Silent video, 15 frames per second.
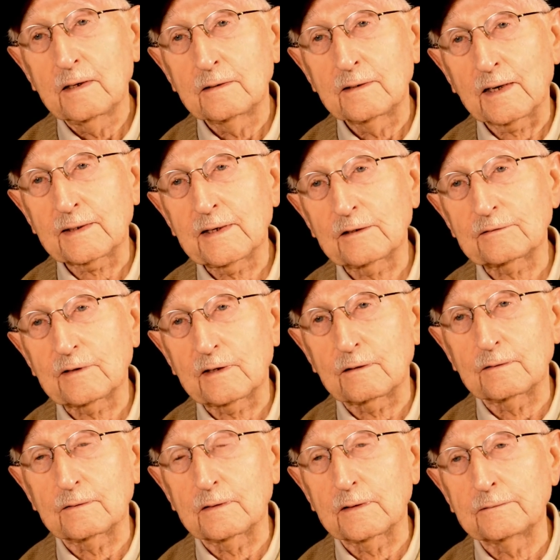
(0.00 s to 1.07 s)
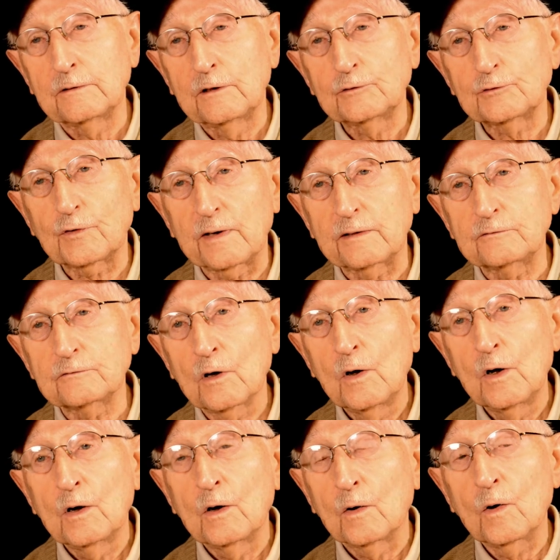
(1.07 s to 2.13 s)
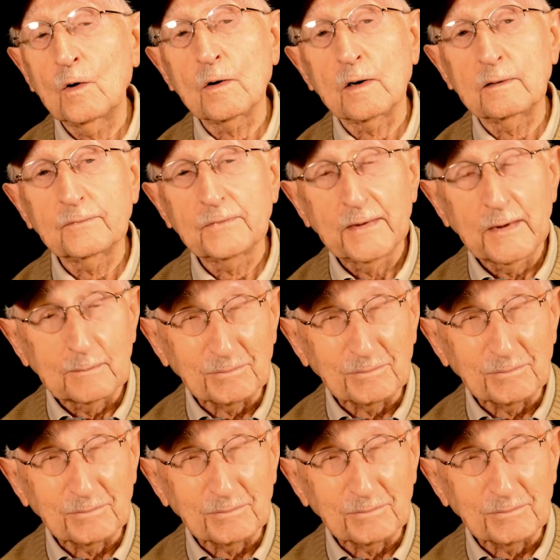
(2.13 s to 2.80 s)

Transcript: knock out their treads, or.